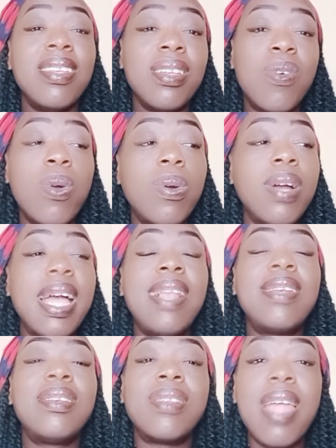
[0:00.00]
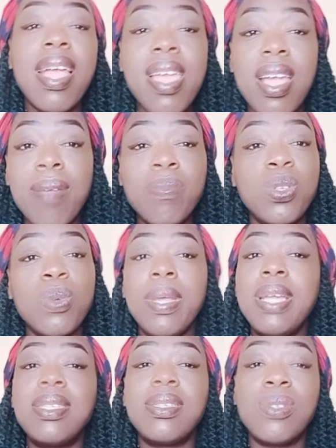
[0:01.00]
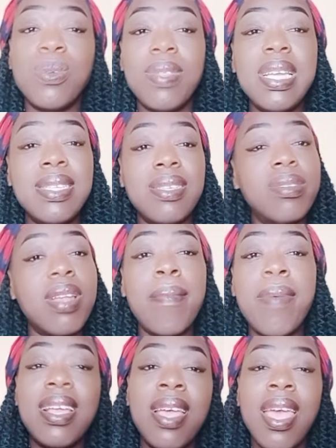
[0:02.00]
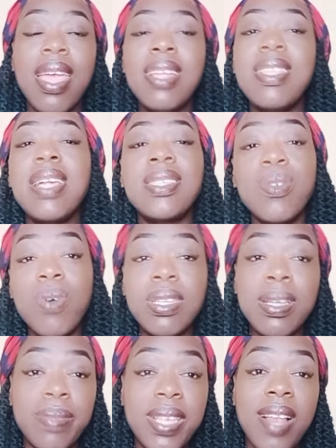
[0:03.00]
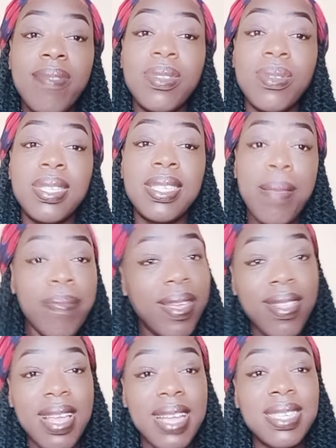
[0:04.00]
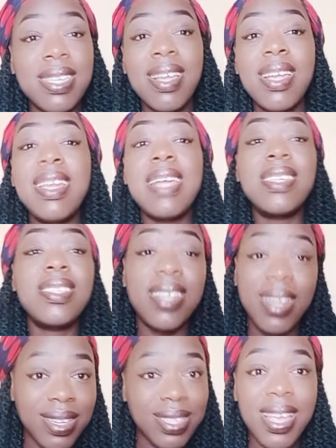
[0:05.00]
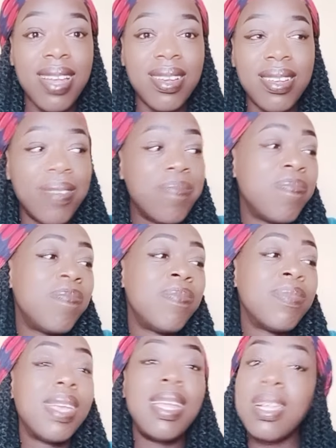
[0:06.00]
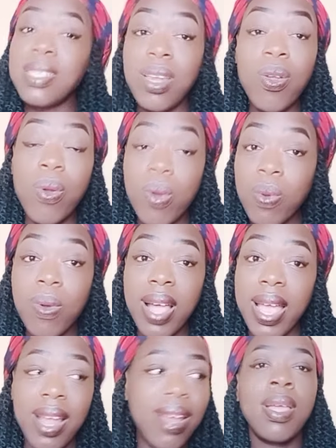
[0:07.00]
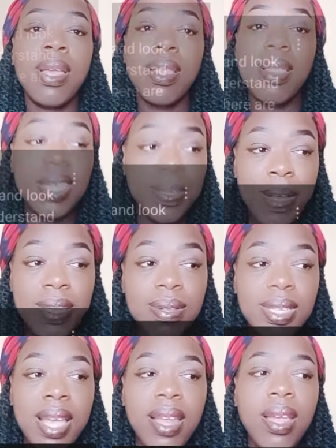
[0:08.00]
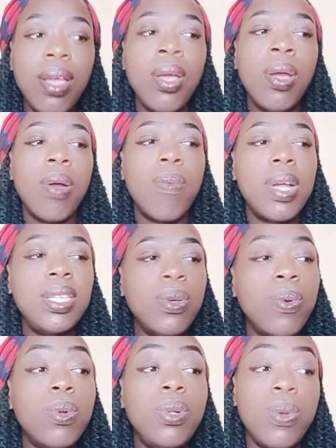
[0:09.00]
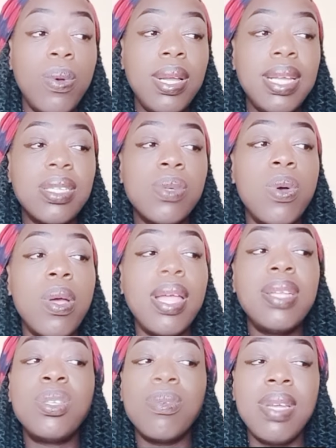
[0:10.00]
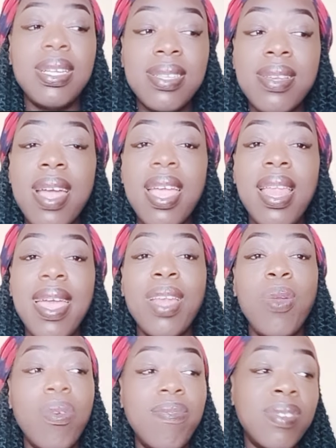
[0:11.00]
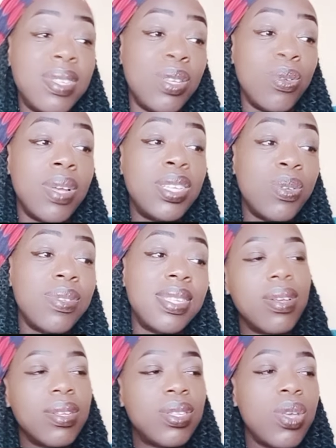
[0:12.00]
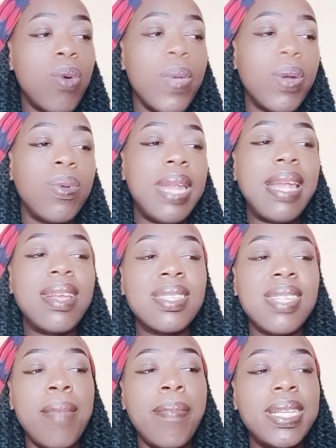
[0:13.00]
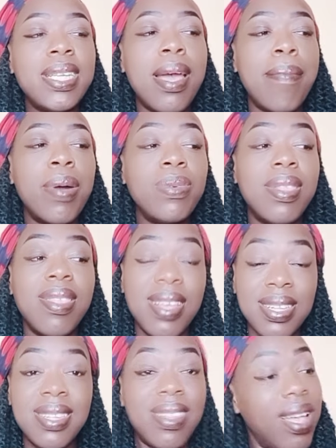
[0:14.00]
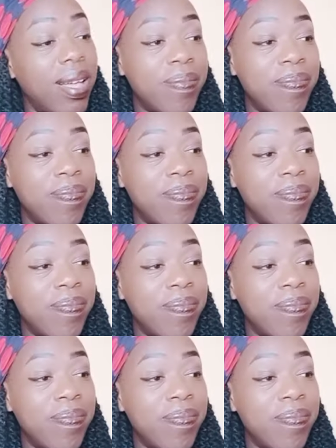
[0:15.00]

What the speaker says: Coco girl dragging him to this drama. He just got himself to something that he doesn't understand. He doesn't know Coco girl. This person said, what you could do is go into Israel and look for situations so we could understand better about things there.